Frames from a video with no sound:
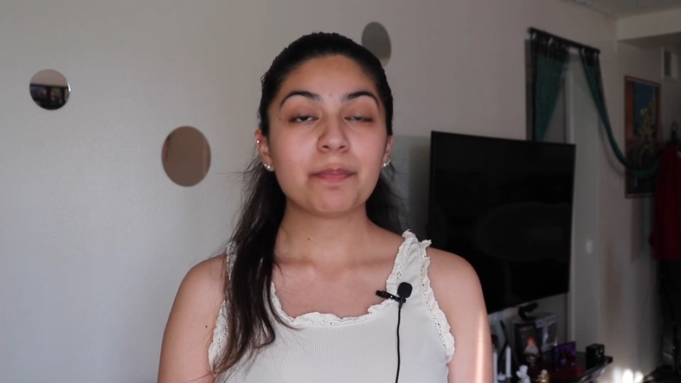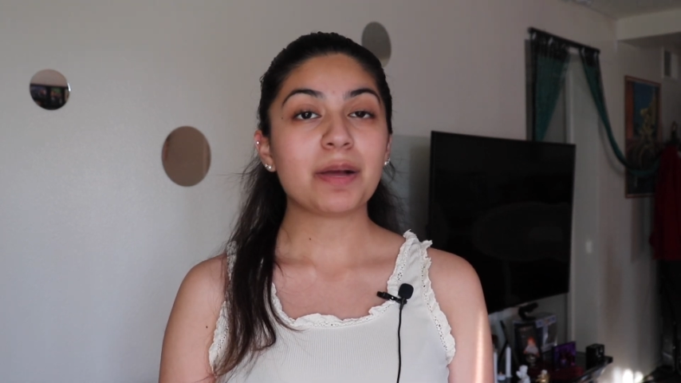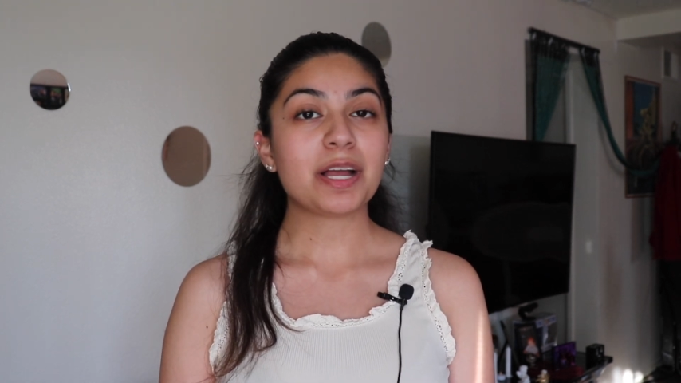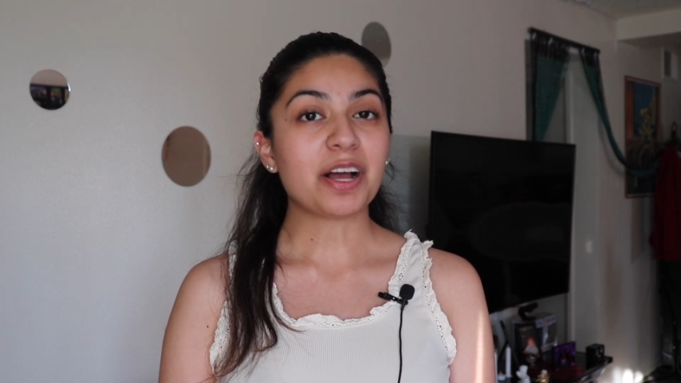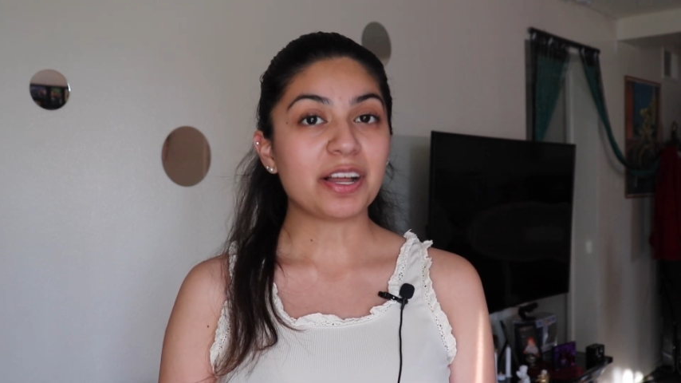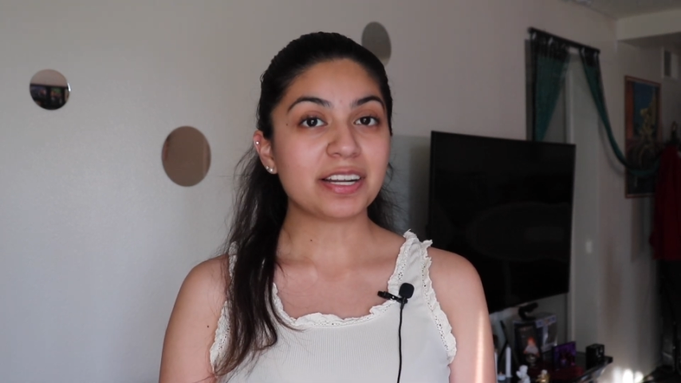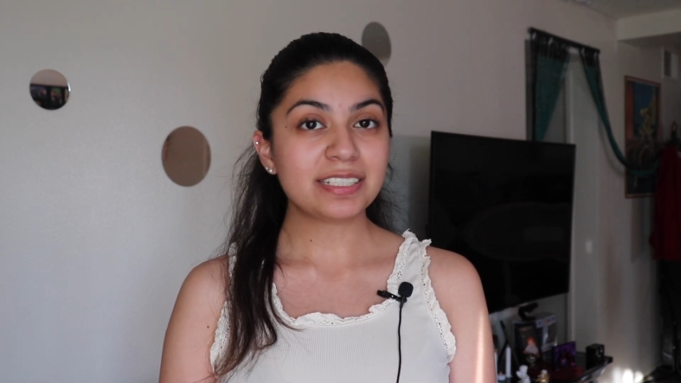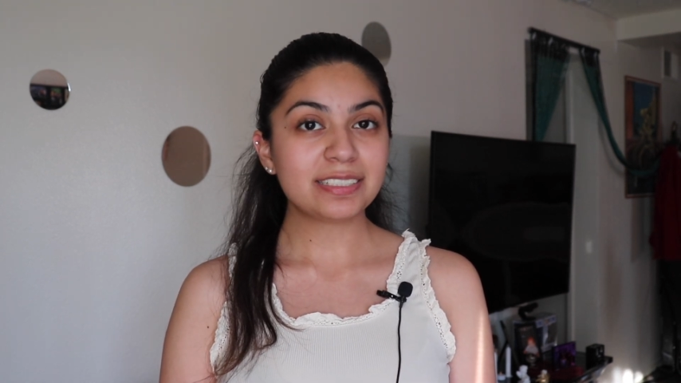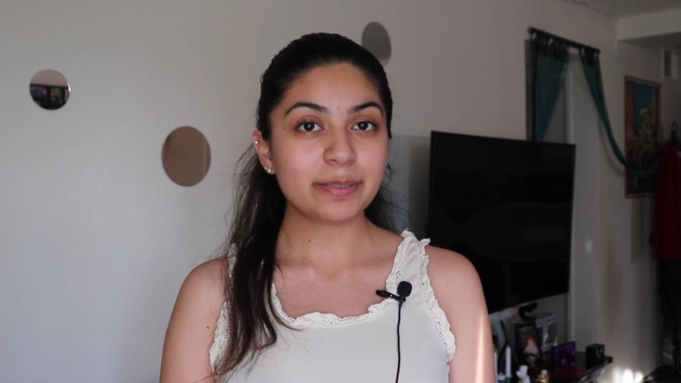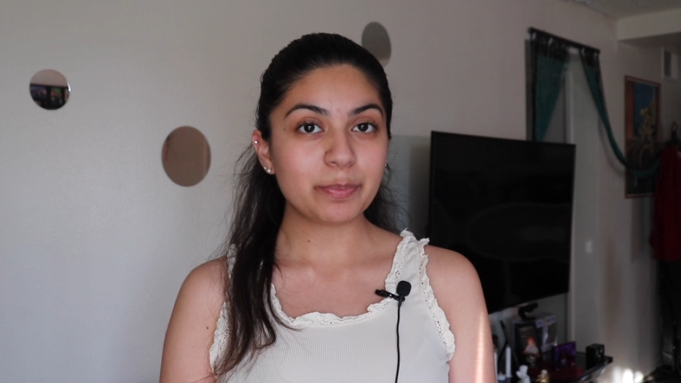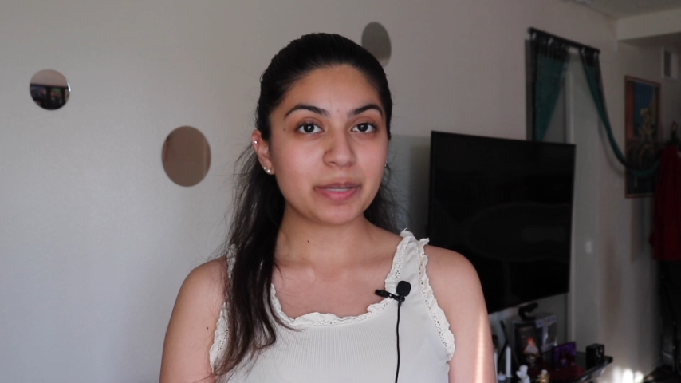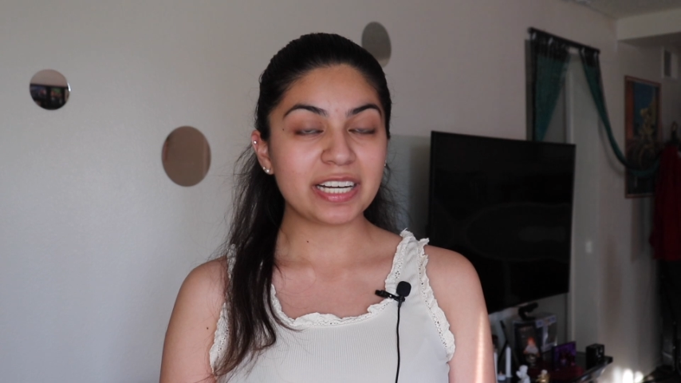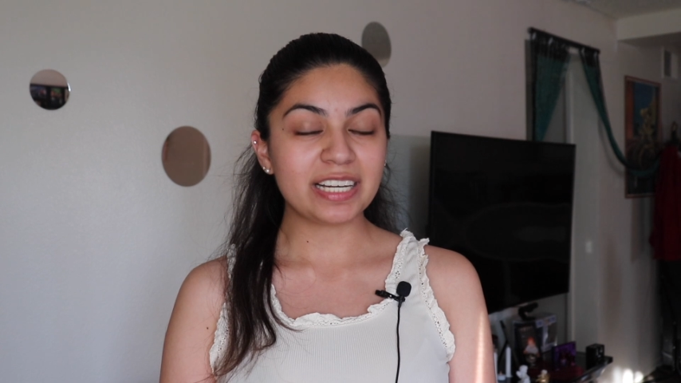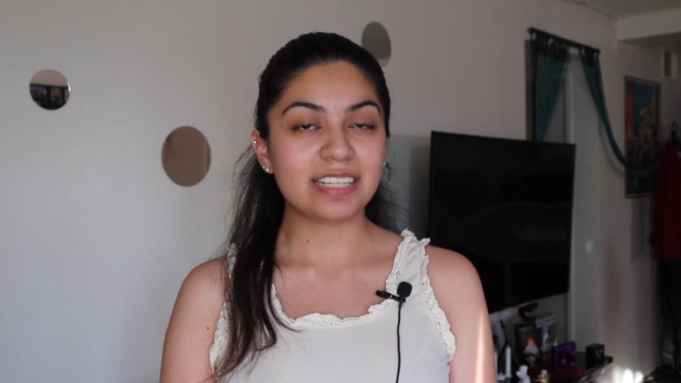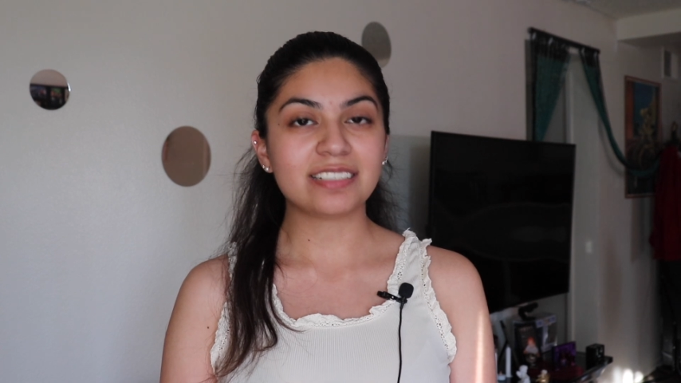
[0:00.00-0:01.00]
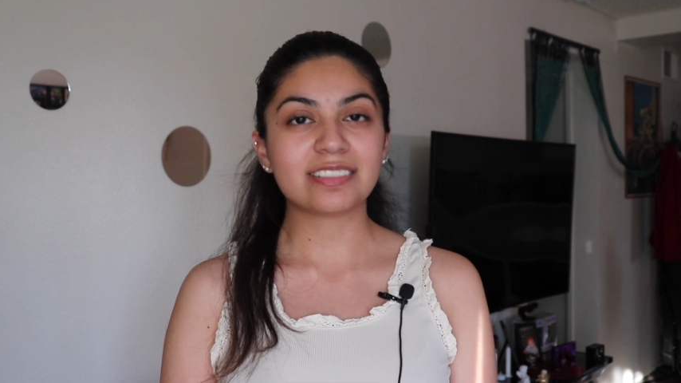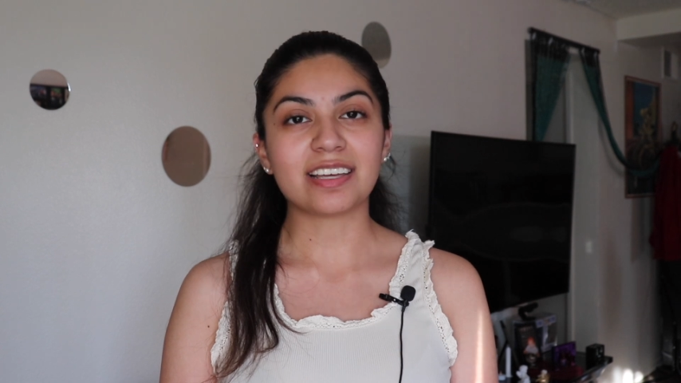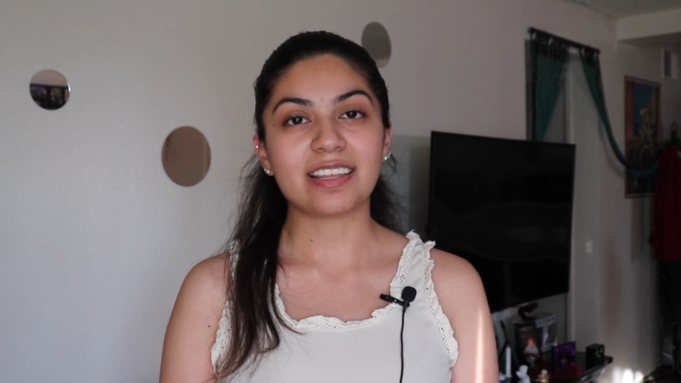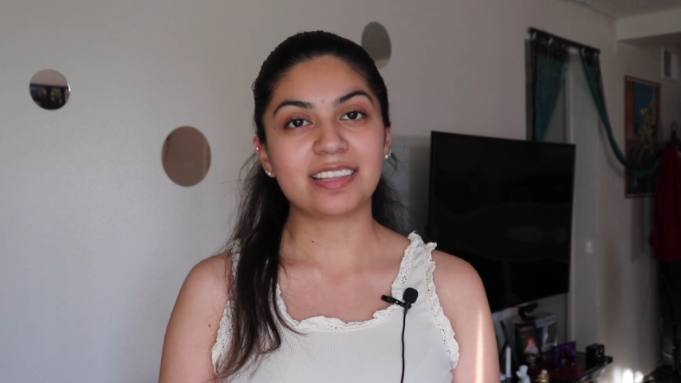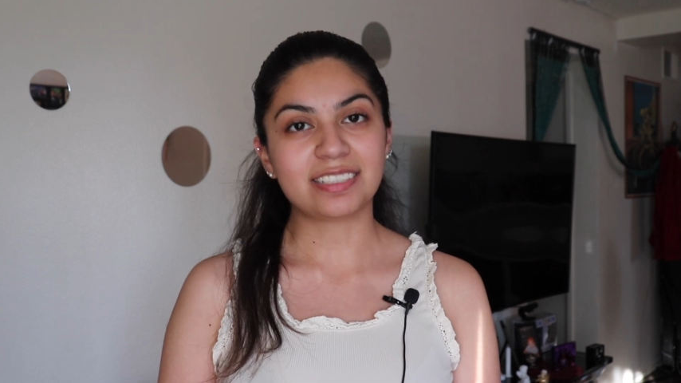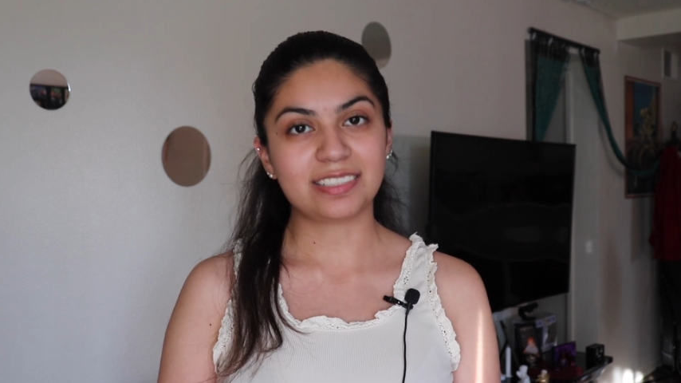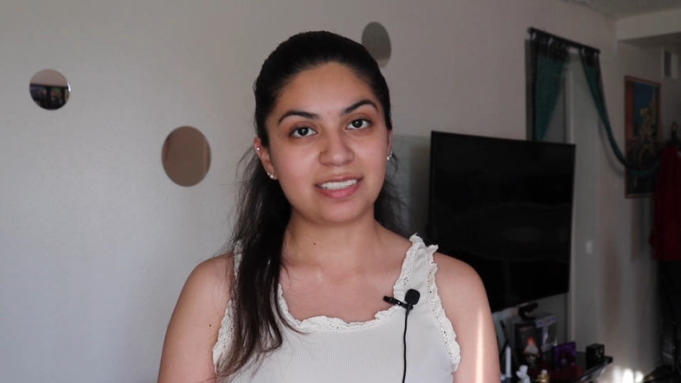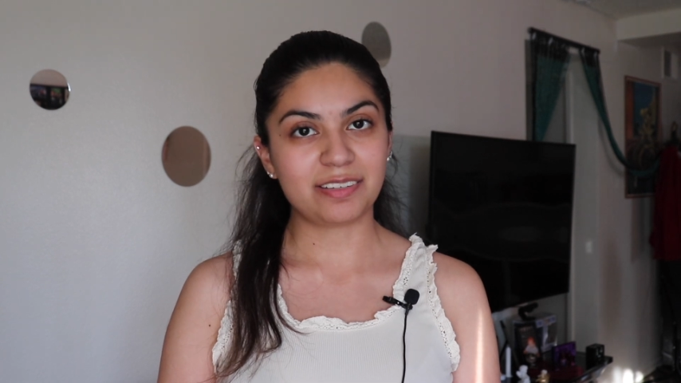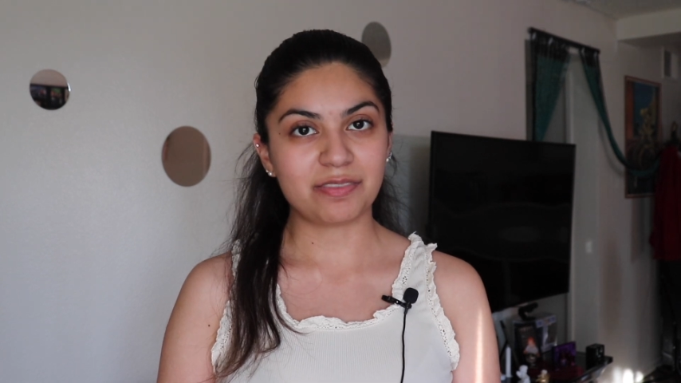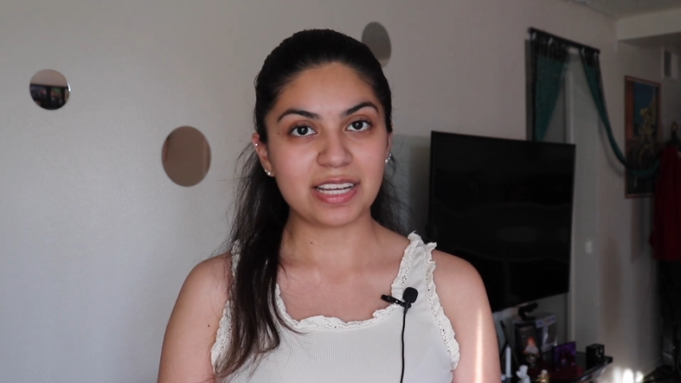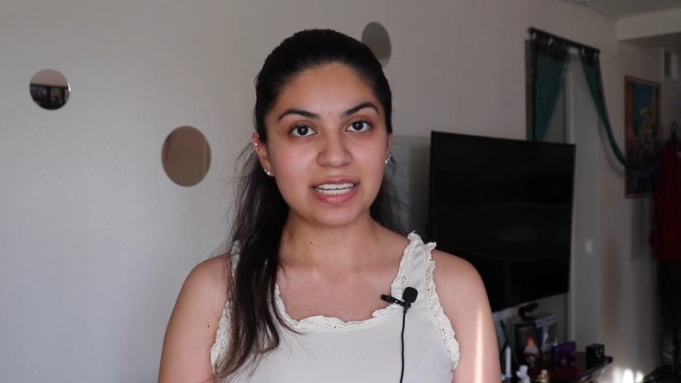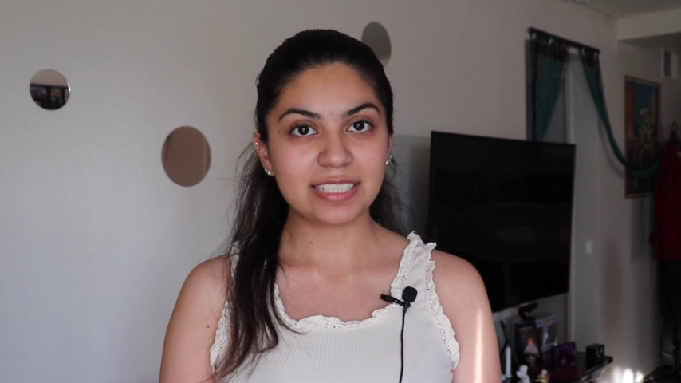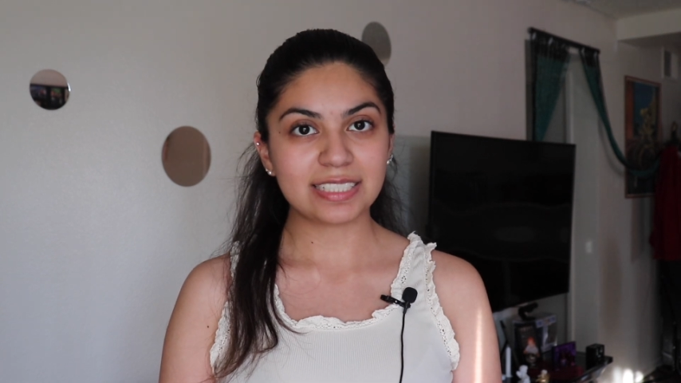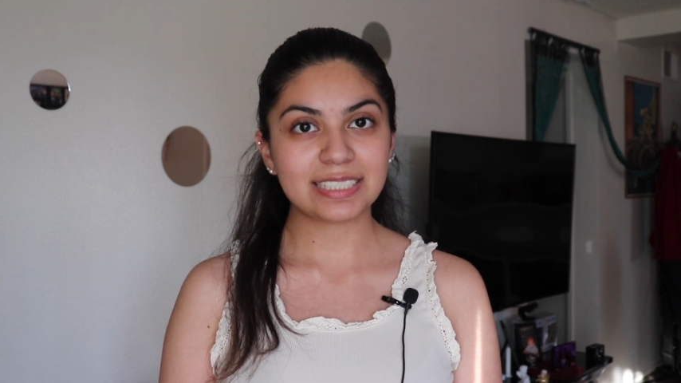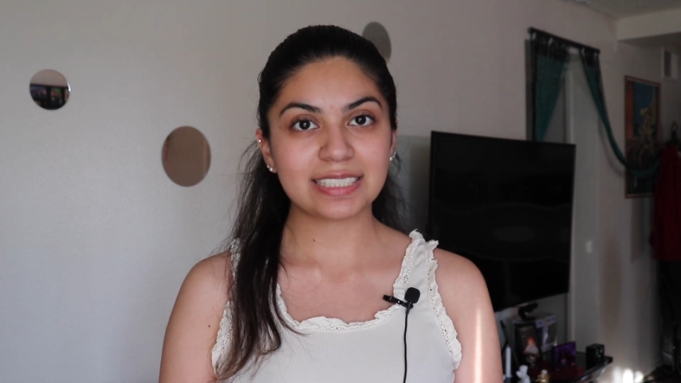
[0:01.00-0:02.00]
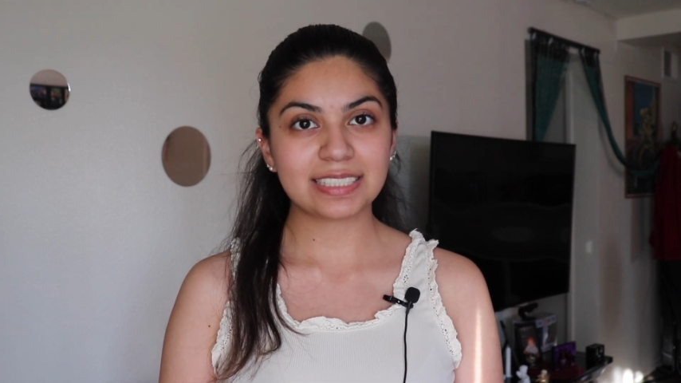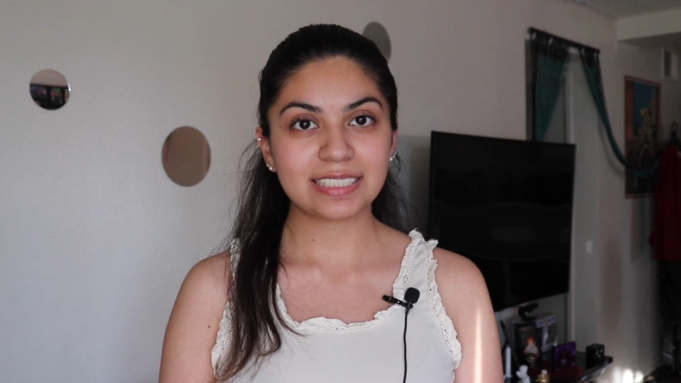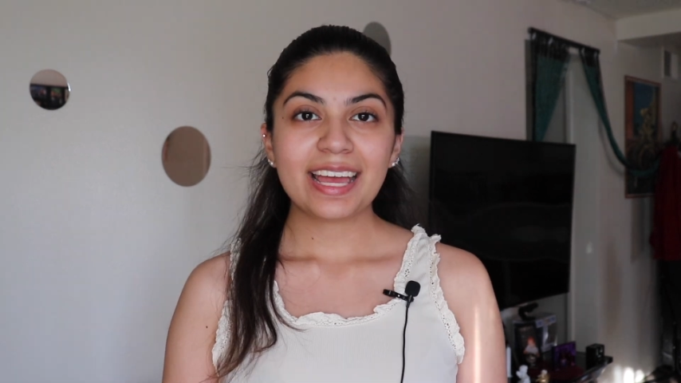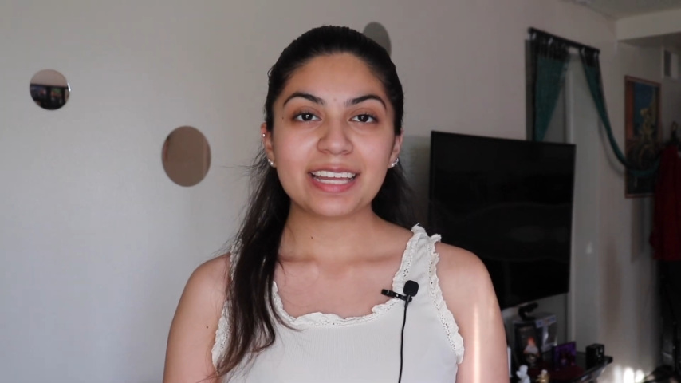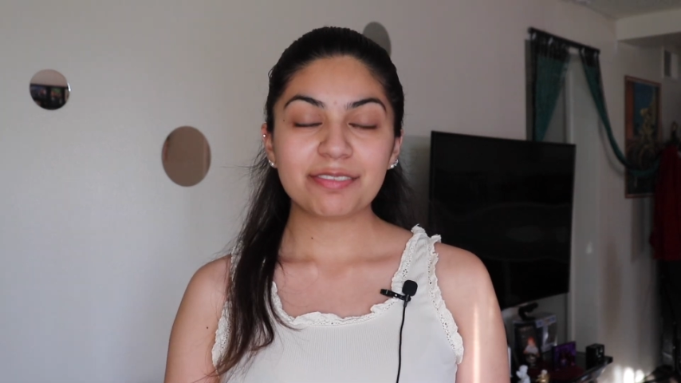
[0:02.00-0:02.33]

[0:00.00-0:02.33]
my honest opinions on this device.